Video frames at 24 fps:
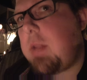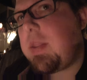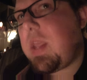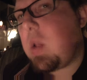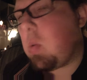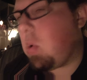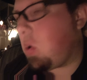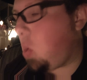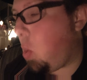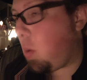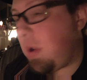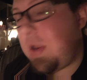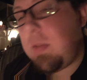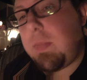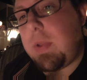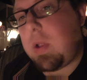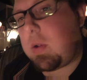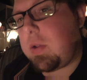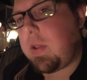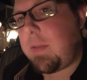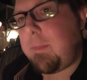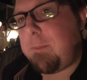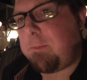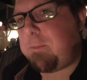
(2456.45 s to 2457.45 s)
they were going to
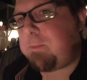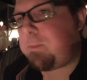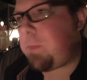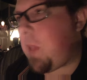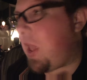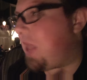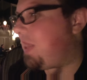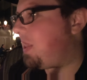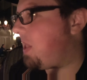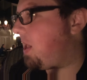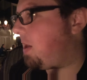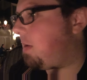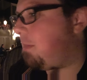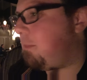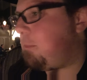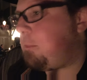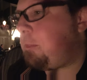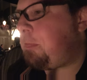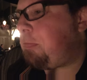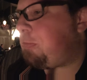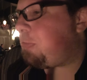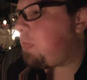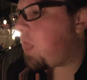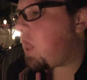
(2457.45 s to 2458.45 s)
build it, and then
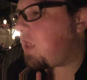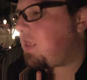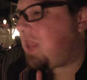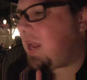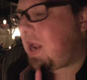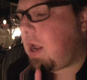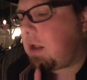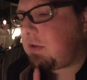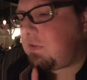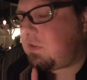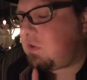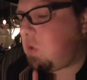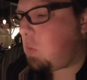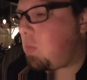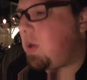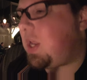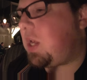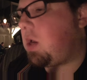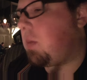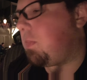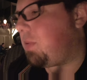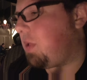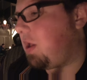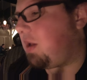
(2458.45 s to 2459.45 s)
they got so many
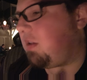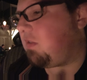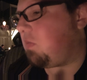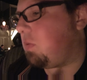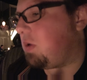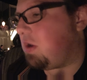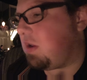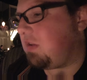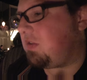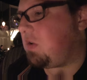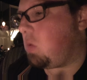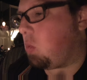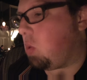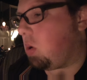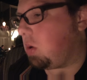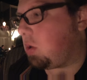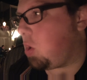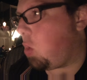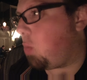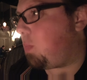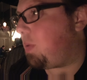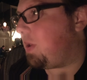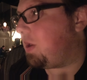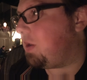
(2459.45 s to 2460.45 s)
complaints when Disney World
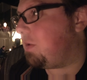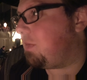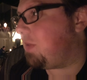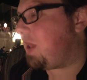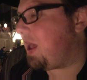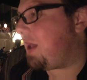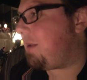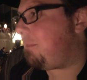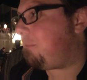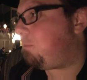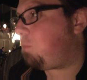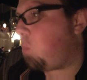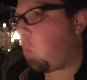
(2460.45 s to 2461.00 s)
opened that,